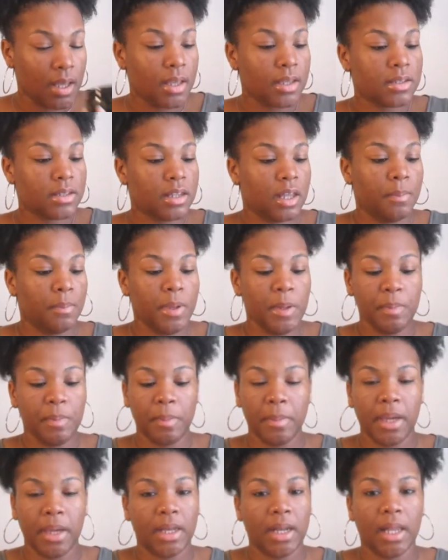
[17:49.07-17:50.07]
Some people
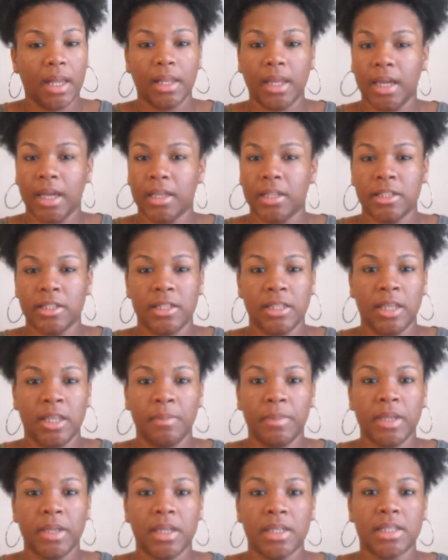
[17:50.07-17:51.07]
may not like the
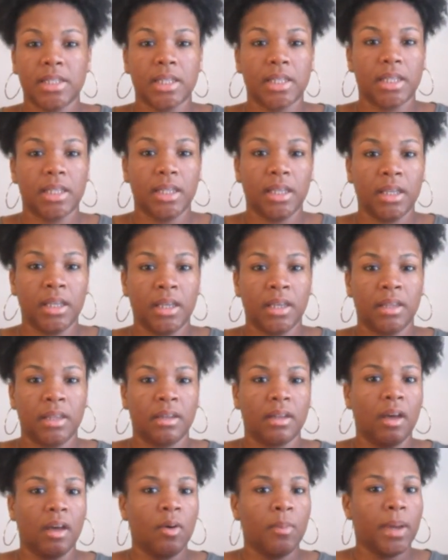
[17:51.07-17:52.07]
scent because
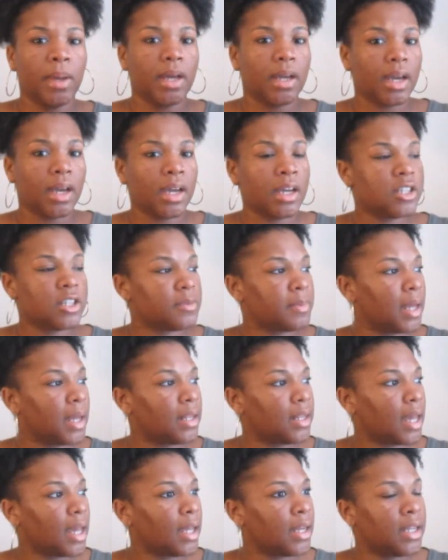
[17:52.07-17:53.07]
again, oh my gosh, my
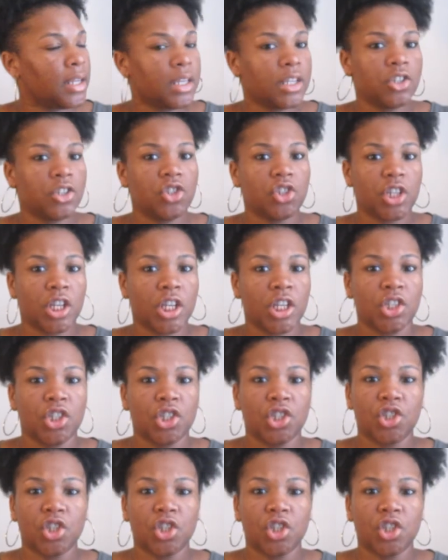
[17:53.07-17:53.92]
lighting is changing.